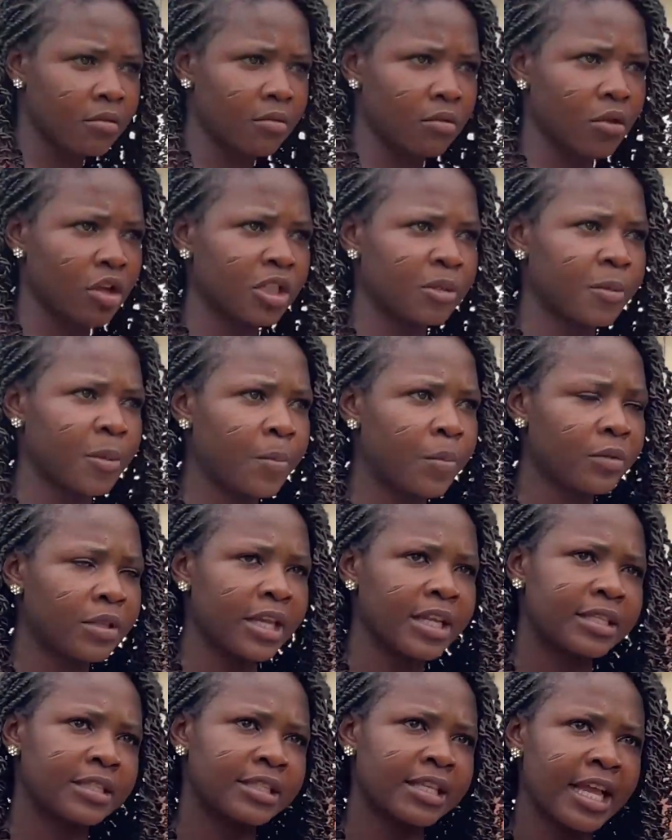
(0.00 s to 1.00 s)
those people
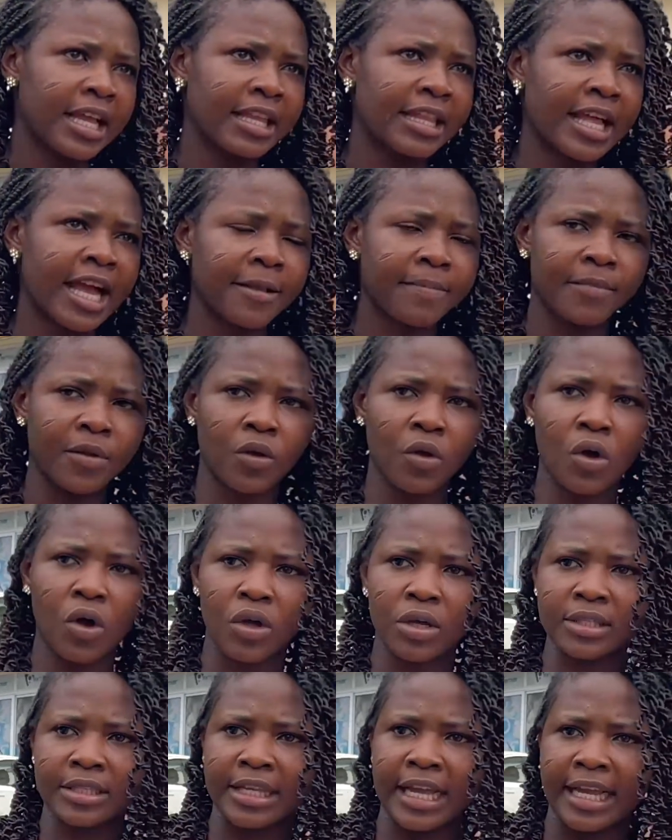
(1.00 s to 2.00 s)
they say that
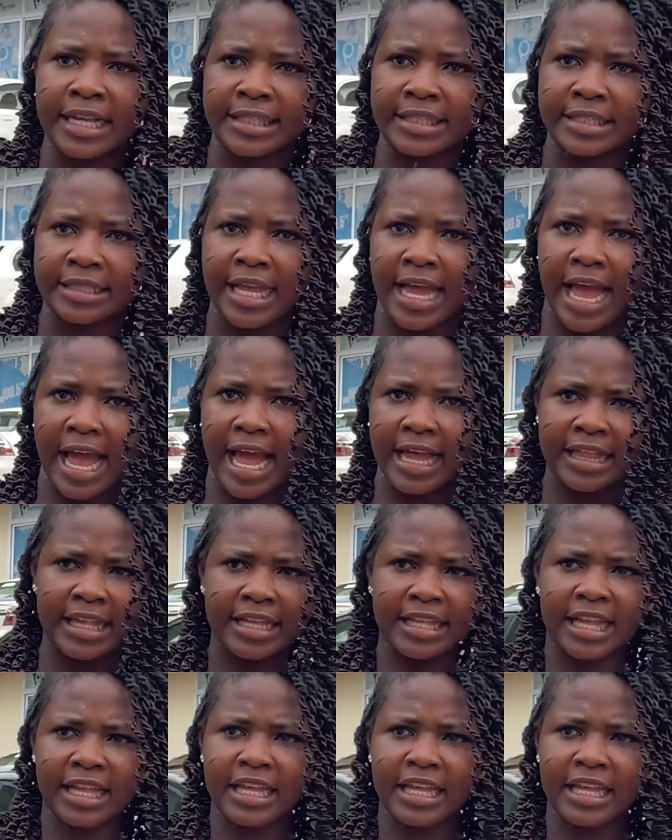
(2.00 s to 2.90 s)
because they, I think they